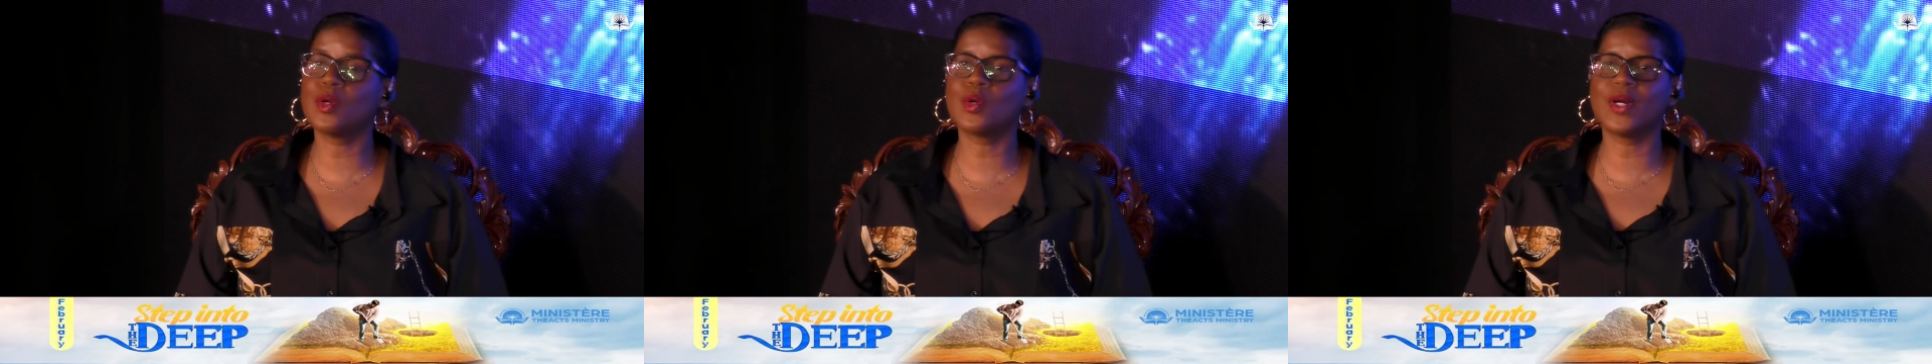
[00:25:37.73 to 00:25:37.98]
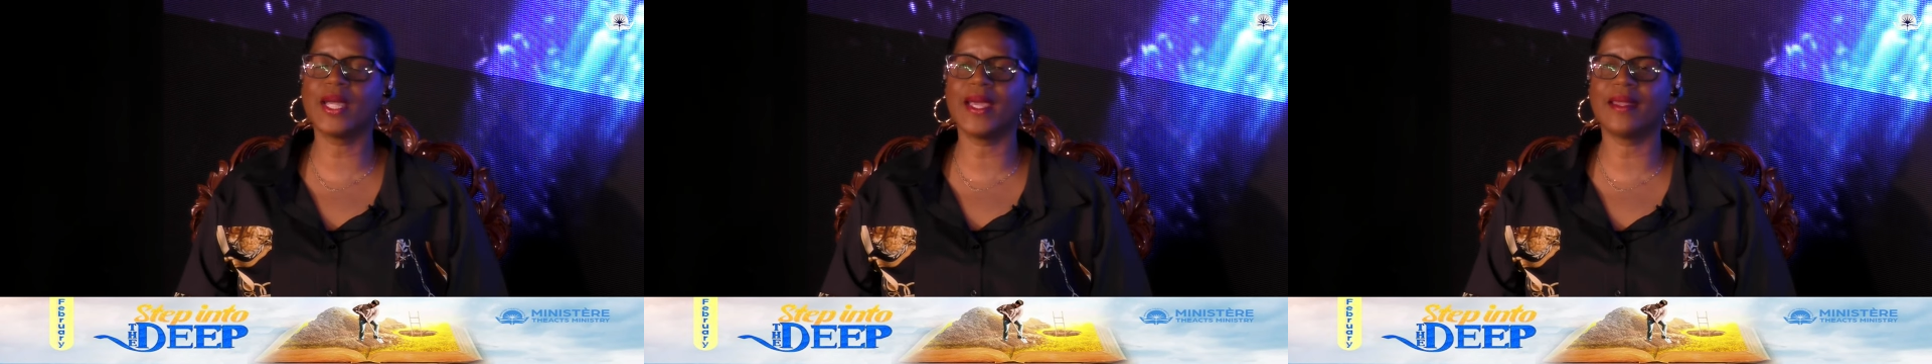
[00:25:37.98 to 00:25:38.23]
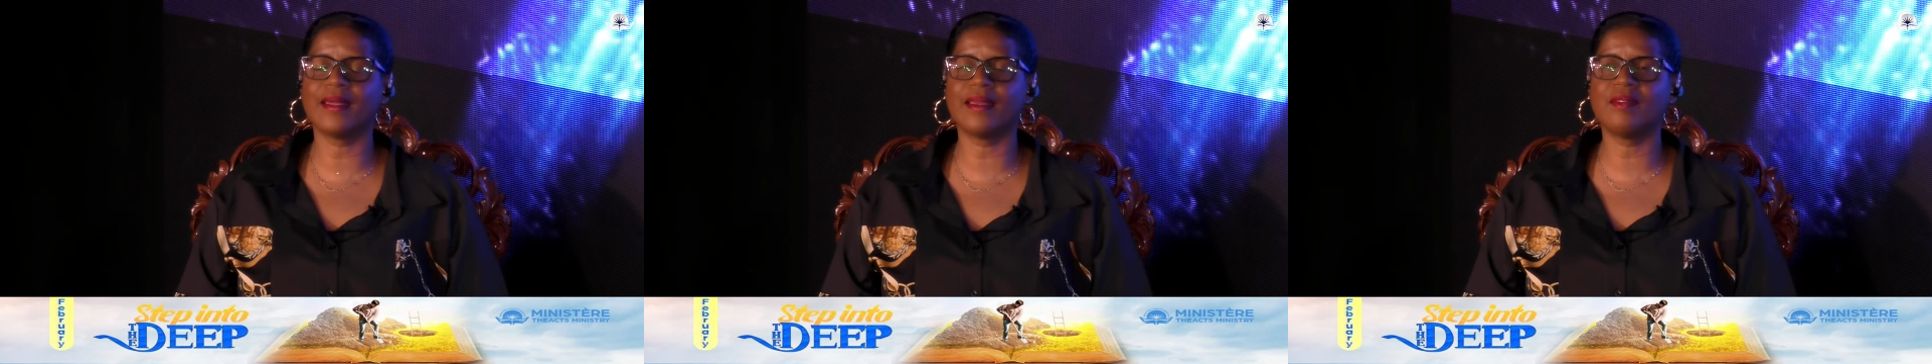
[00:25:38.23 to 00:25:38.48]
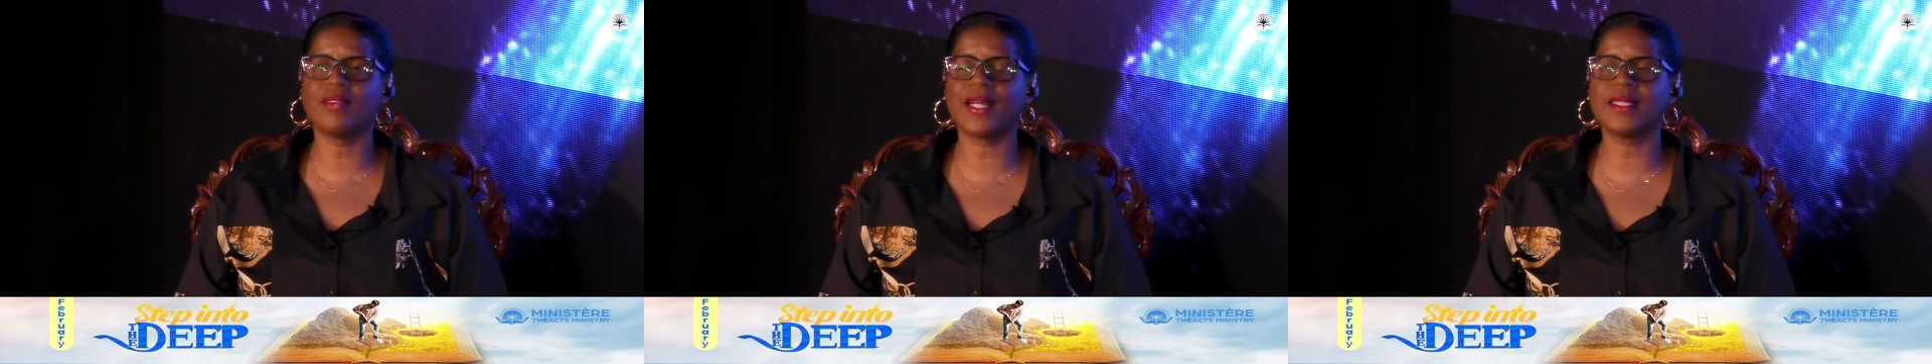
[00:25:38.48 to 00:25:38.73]
go ahead and
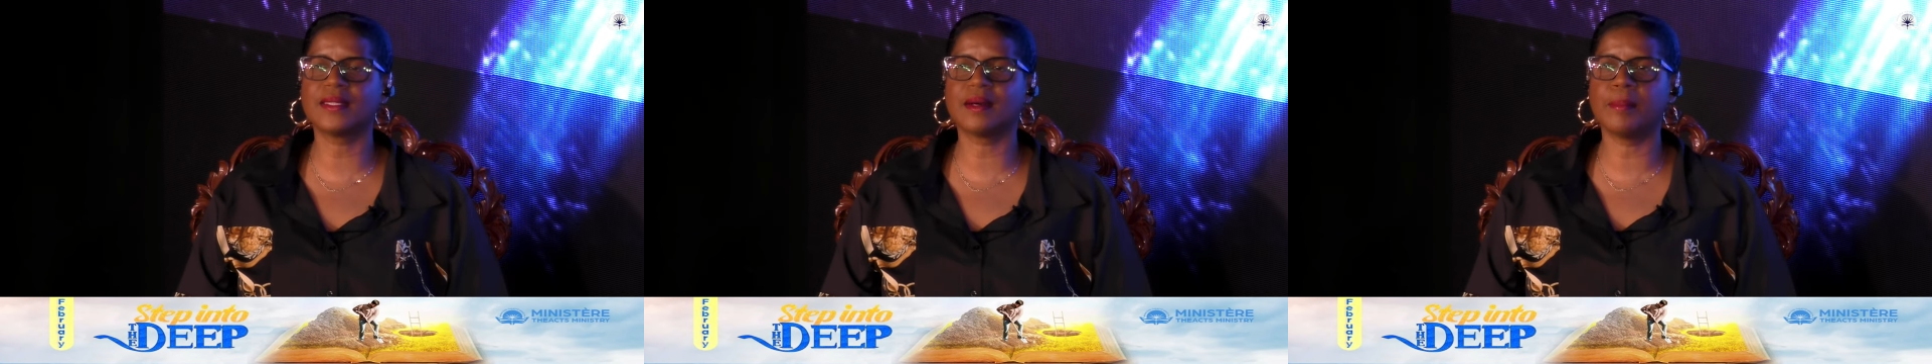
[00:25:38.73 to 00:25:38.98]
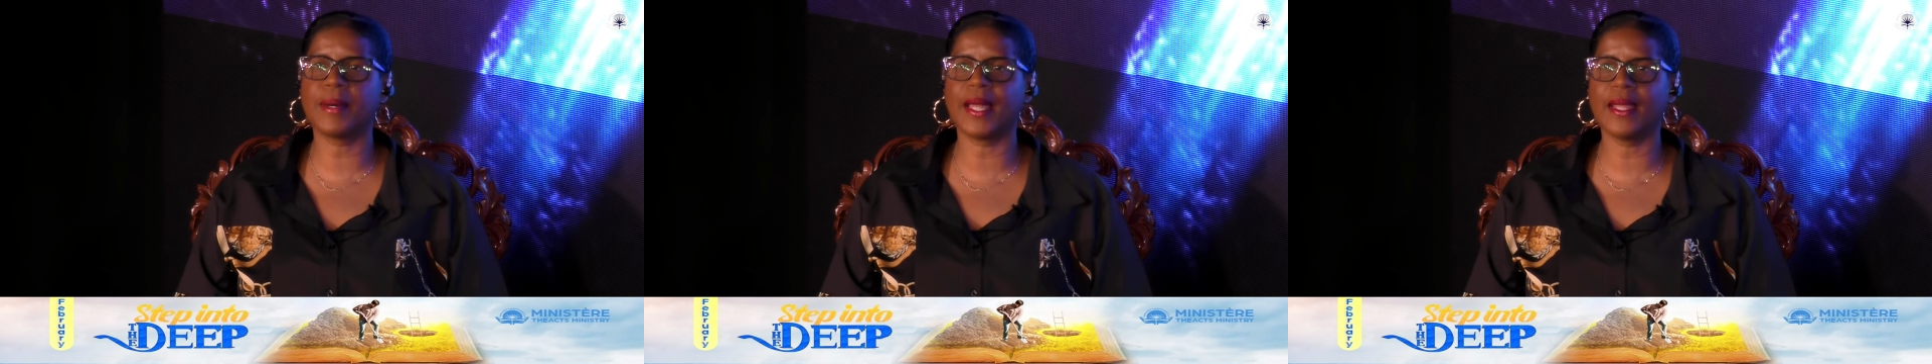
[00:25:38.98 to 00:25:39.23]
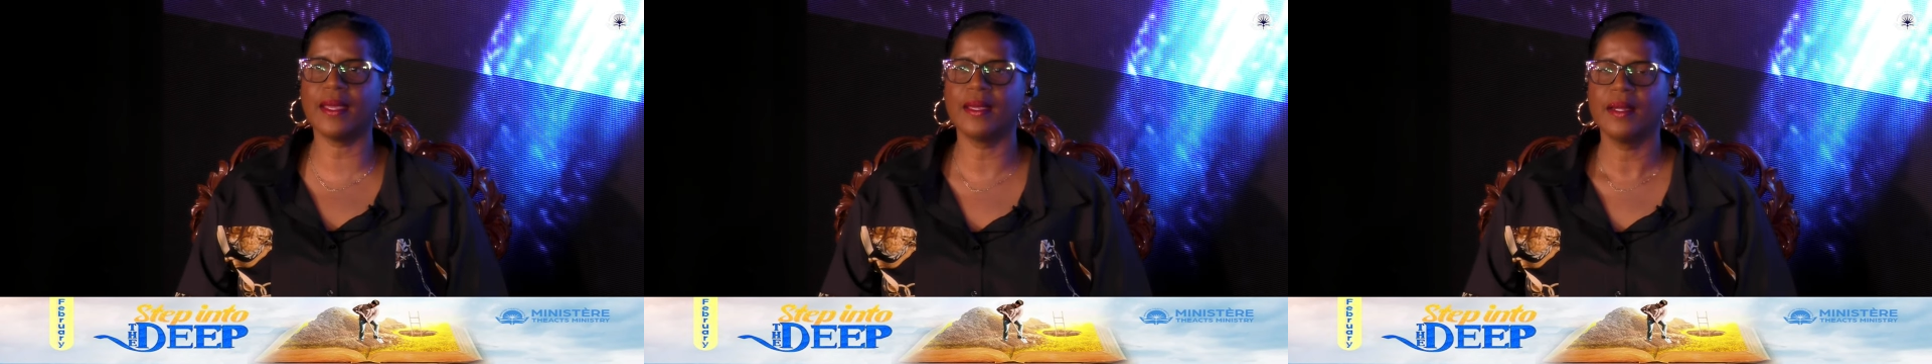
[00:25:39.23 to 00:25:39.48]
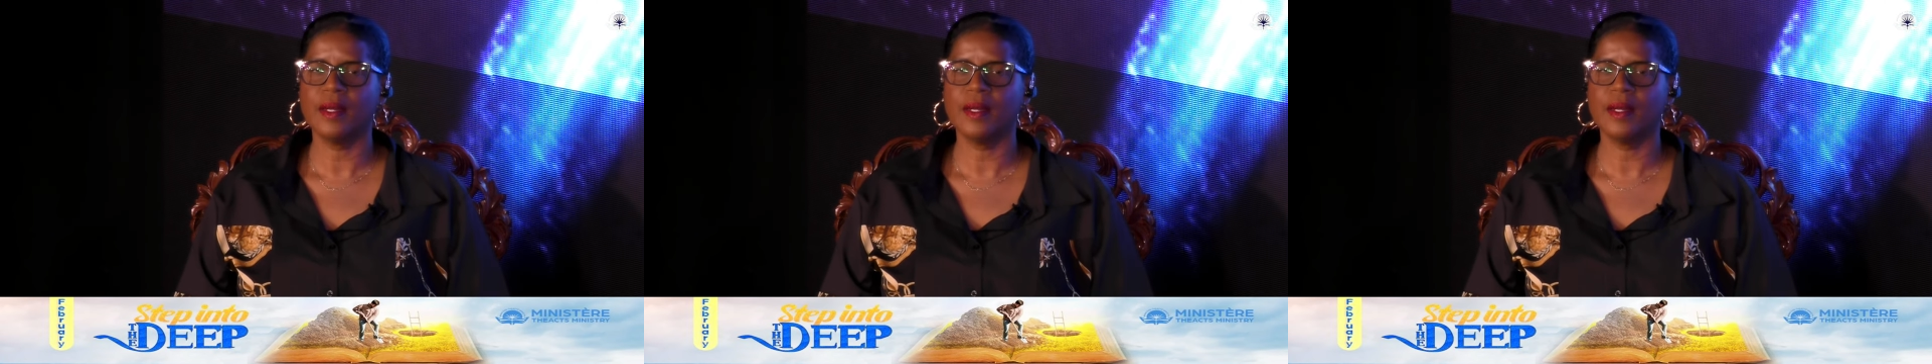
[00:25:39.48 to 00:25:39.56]
invite somebody.